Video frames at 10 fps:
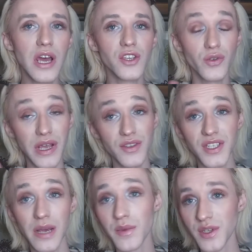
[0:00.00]
so now's the
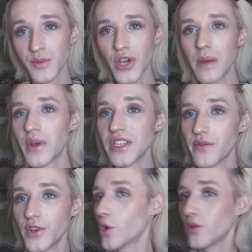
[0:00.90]
time to subscribe, because if
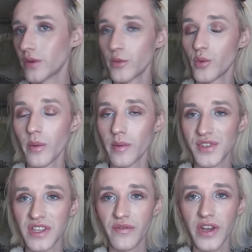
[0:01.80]
you don't, you won't be able to
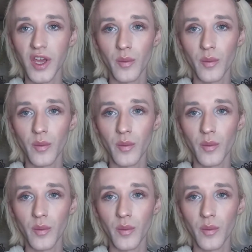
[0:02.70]
see the video,